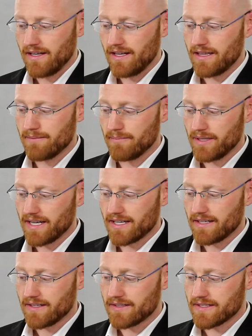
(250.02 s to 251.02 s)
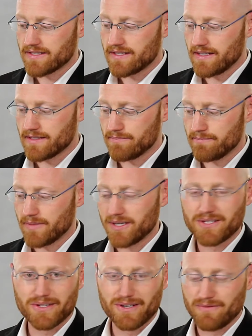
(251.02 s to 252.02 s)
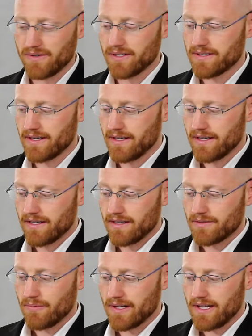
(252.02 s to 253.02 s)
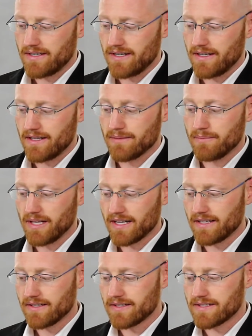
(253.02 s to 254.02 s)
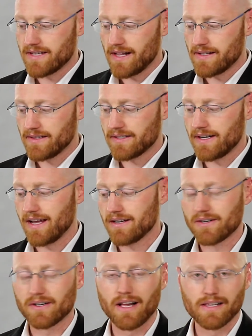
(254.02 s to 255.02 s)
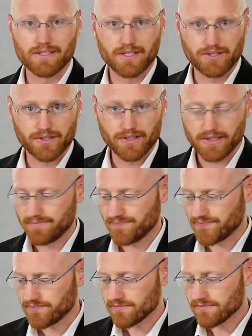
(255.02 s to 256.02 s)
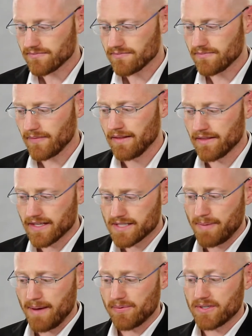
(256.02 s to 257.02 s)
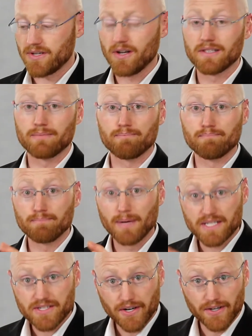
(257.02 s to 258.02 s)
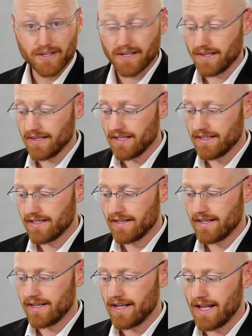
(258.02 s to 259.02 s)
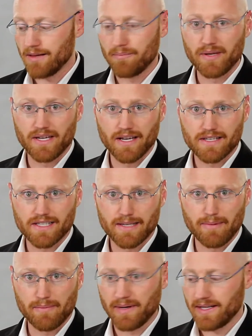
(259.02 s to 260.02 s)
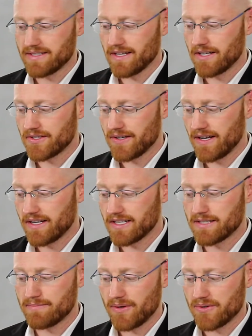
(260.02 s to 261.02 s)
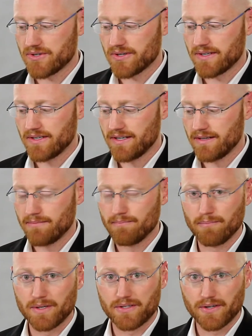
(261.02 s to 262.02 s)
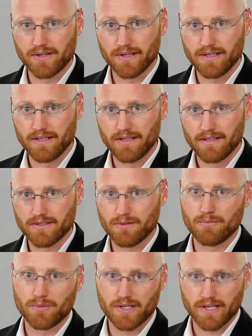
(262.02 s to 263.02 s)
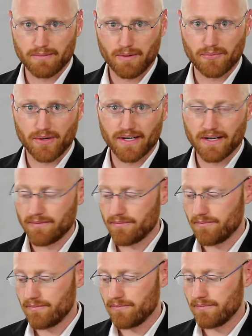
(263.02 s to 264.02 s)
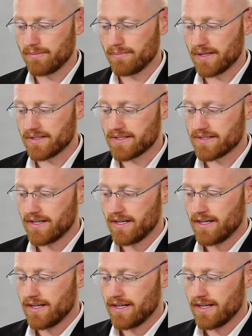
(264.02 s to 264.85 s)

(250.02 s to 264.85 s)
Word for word: in the molecular and it's March 31st, 2018 in the Molecular and Cellular Endocrinology Journal. This paper is called Maternal LPS, lipopolysaccharide, exposure, maternal, so we're talking about pregnant mothers.